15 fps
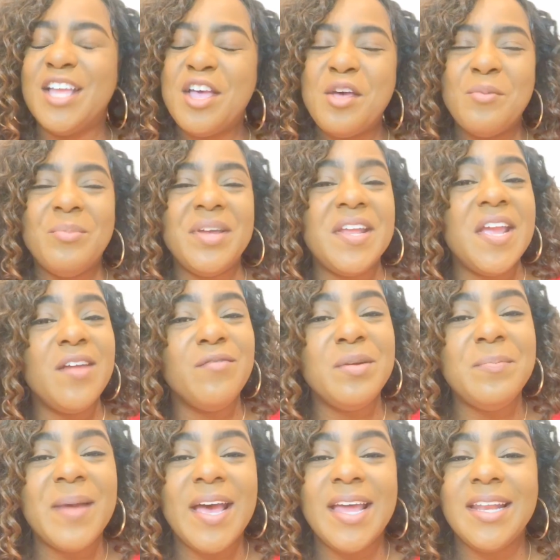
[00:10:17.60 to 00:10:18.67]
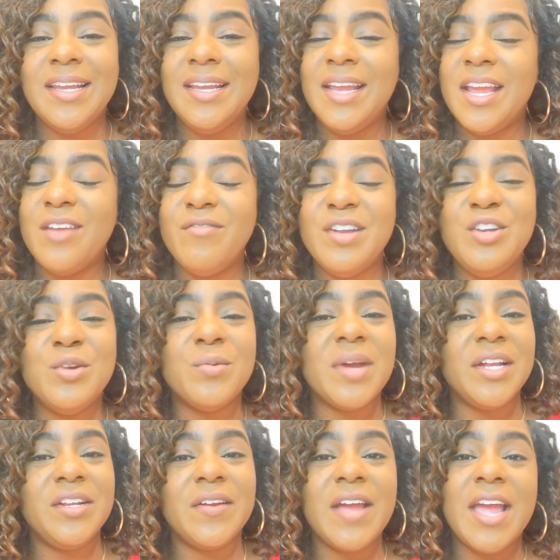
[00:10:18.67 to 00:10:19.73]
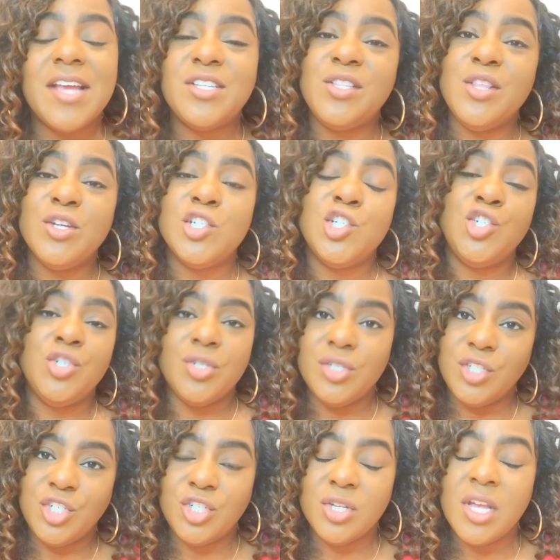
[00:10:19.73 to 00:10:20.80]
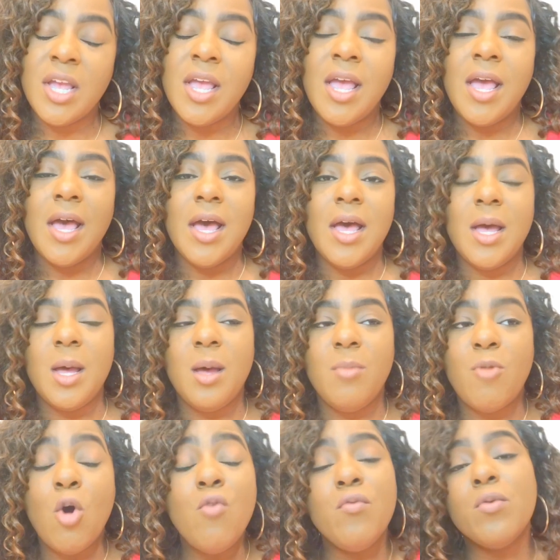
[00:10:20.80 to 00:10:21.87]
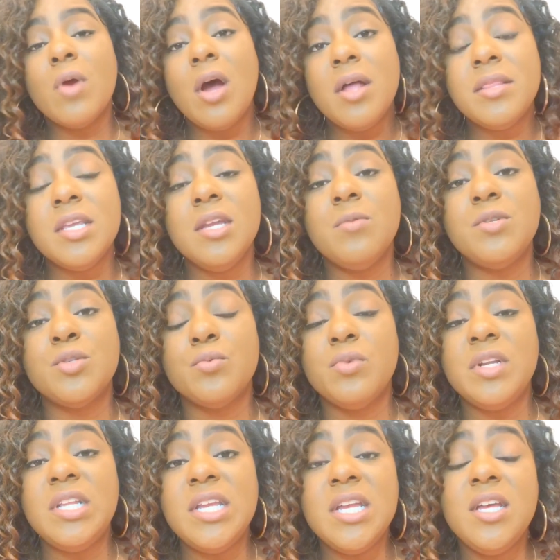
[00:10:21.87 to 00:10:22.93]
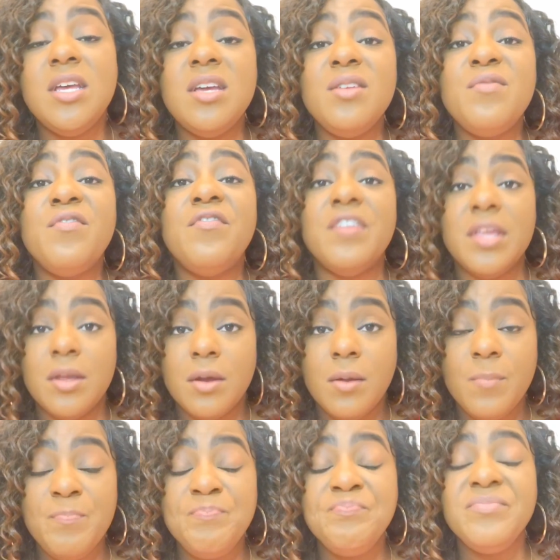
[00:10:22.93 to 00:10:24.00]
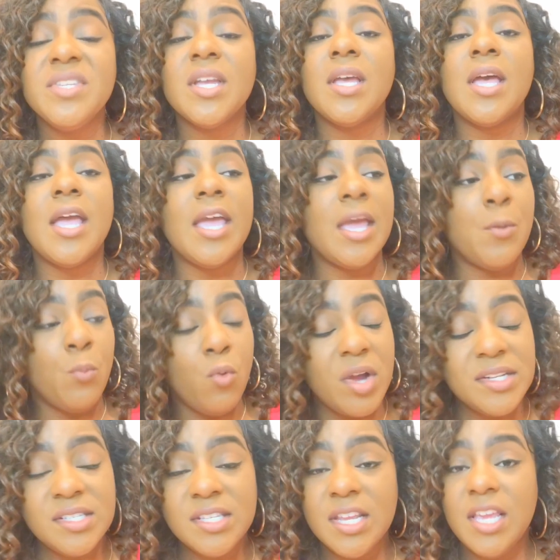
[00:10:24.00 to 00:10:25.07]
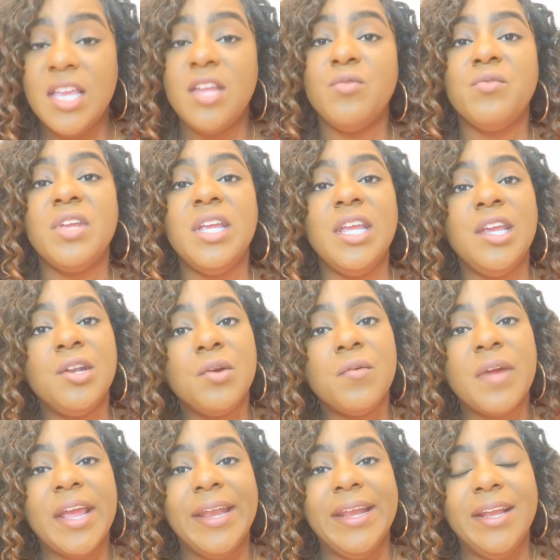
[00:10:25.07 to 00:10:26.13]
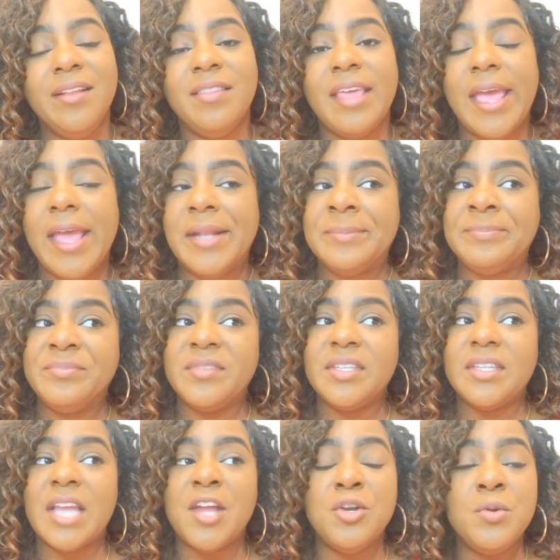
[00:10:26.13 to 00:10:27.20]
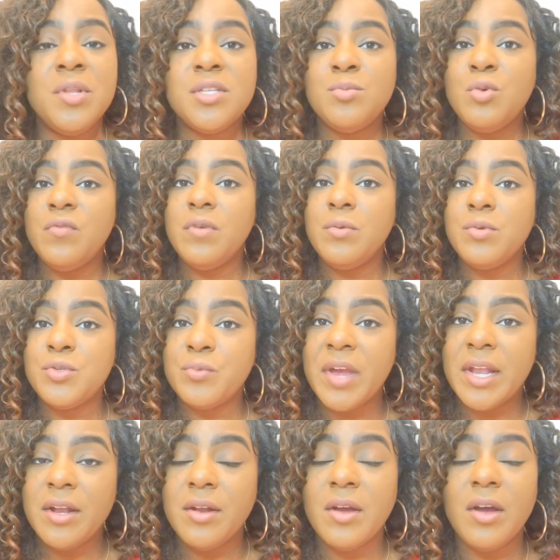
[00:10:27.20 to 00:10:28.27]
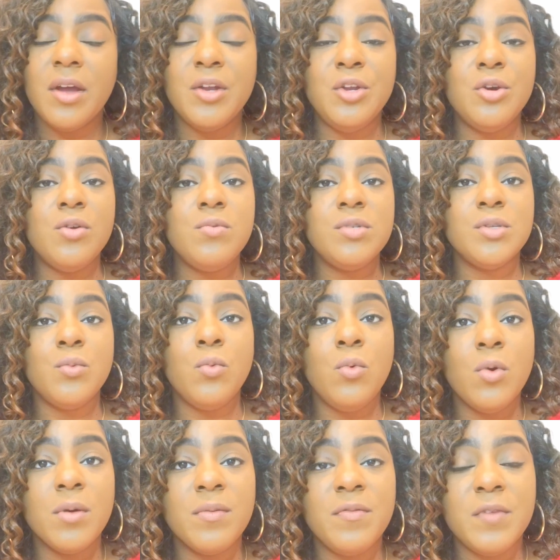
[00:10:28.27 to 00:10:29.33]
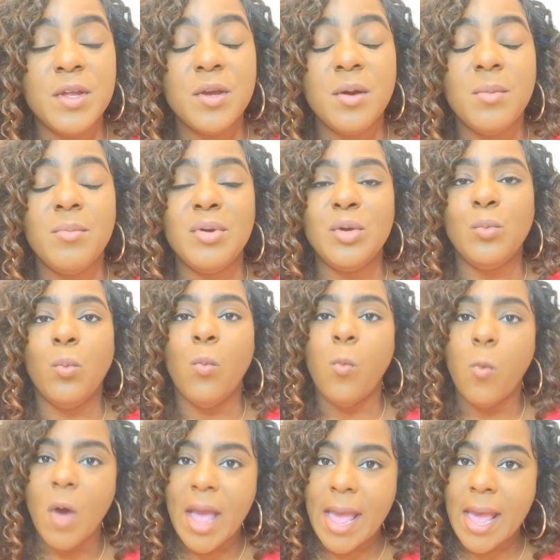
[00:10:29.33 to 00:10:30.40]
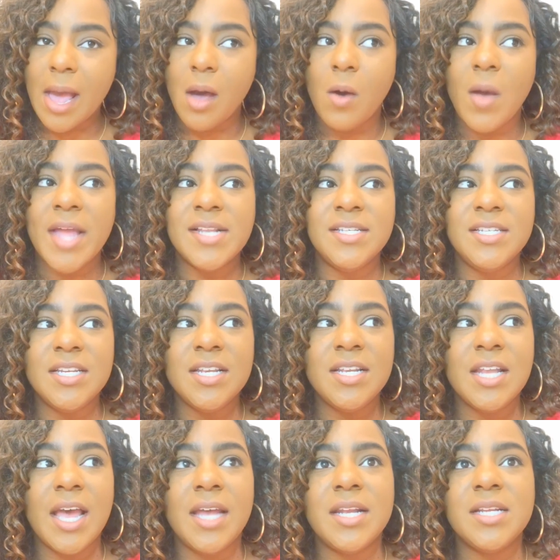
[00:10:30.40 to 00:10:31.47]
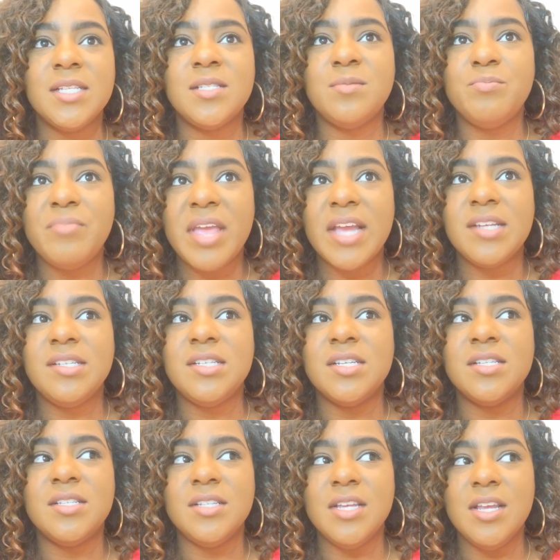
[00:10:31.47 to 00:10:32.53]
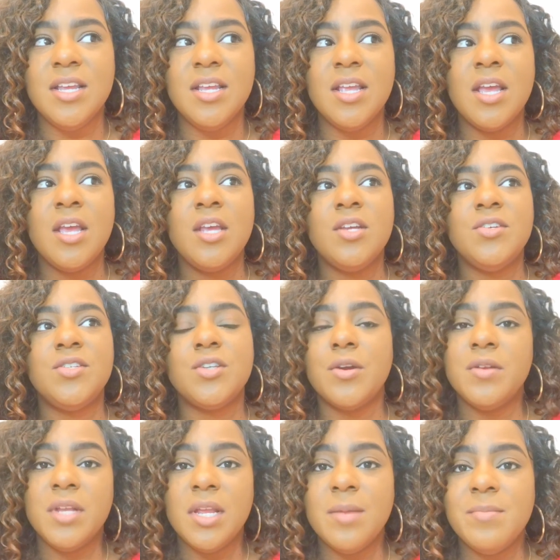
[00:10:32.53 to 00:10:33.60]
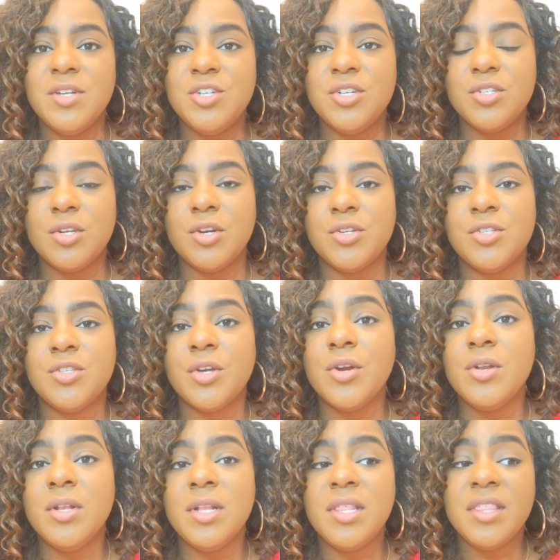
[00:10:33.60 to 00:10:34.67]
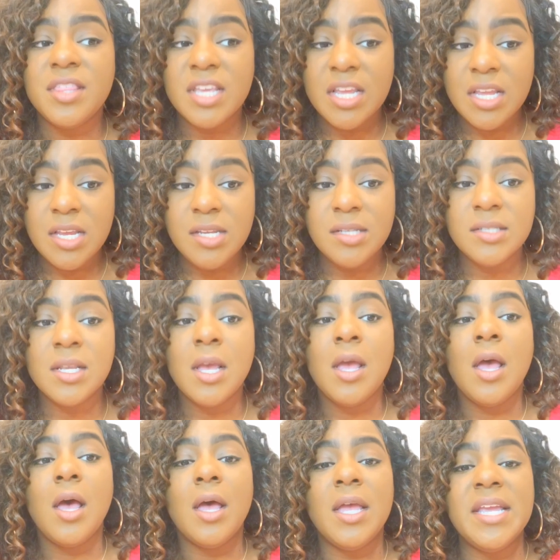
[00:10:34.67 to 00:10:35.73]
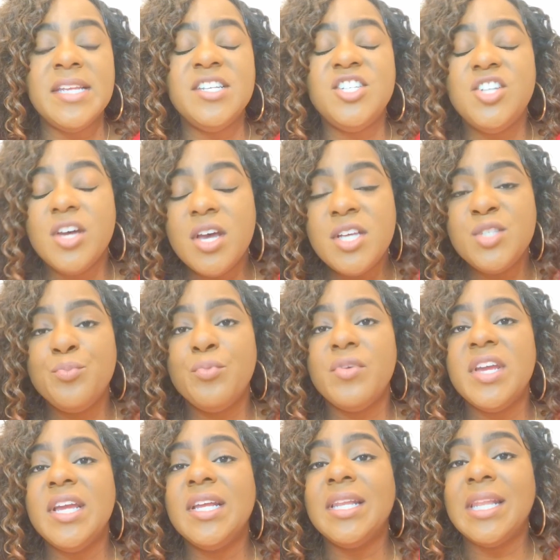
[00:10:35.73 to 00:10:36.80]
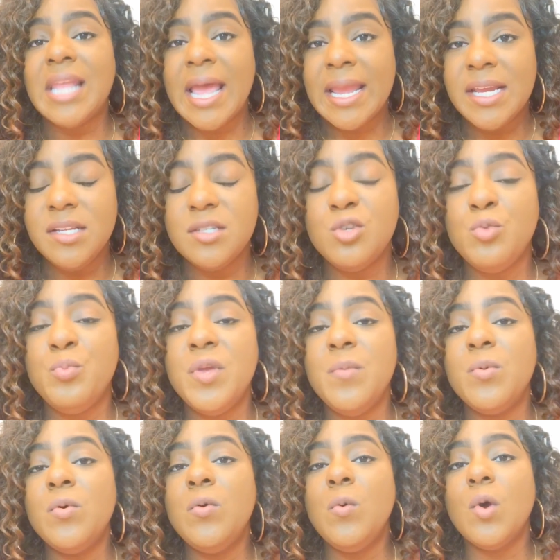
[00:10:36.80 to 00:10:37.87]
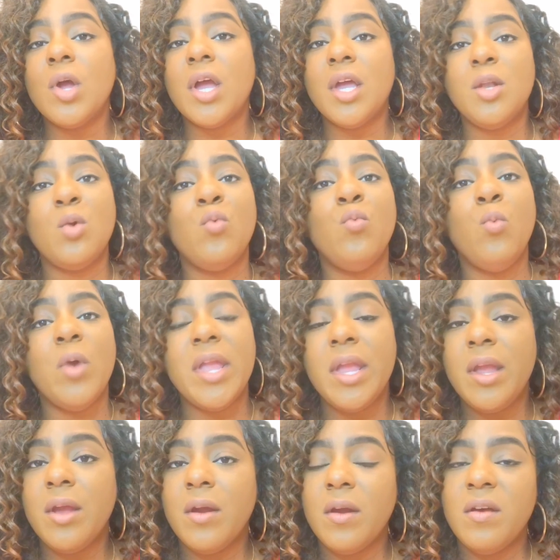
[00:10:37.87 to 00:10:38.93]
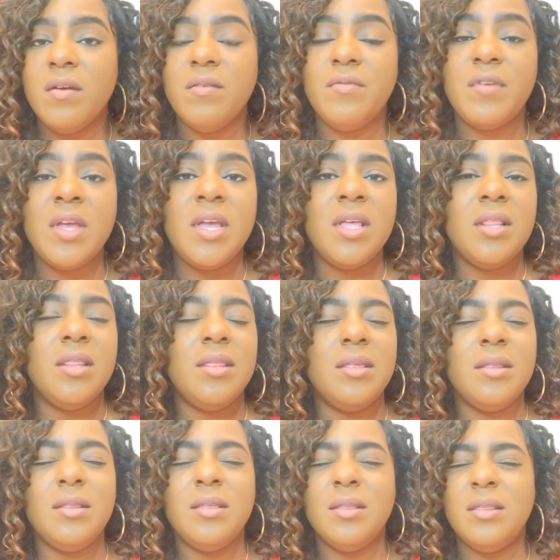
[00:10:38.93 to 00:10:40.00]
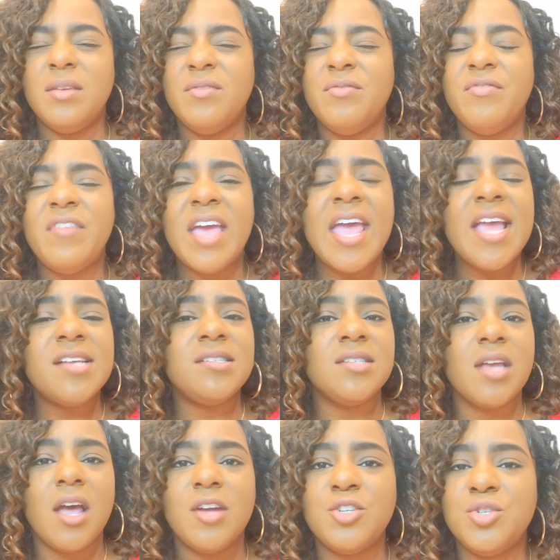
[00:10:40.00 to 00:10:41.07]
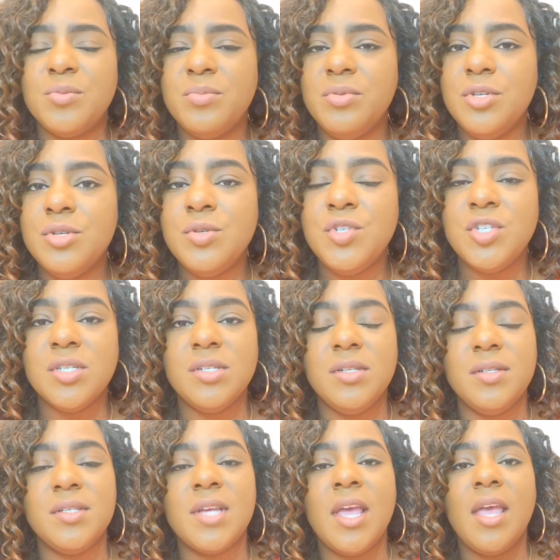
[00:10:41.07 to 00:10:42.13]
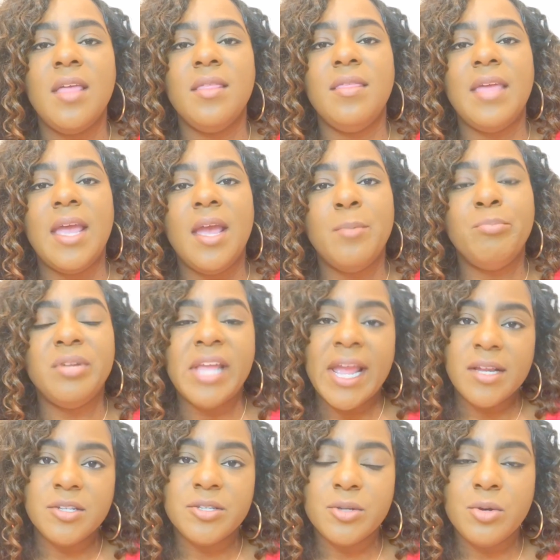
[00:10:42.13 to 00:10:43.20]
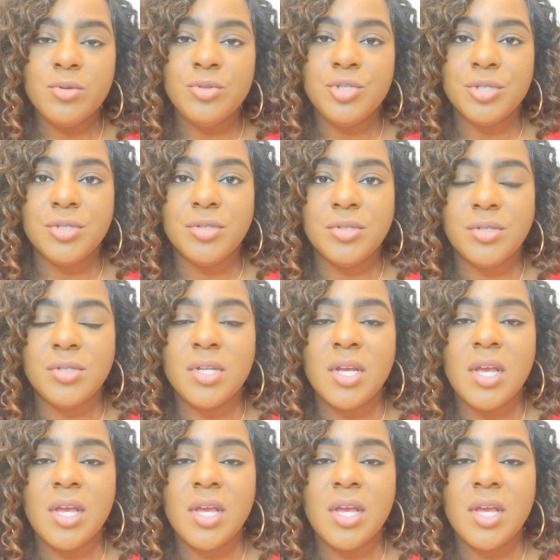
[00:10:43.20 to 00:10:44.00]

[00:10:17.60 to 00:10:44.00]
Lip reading: But everybody, every director has their zhuzh. Overall, I think it was a really good film. Once again, reiterating that I knew this movie was rated R, I knew it was a war film, but wow, I did not expect to see certain images or certain things. It does bring light to people who are unaware of the vast contributions that Black soldiers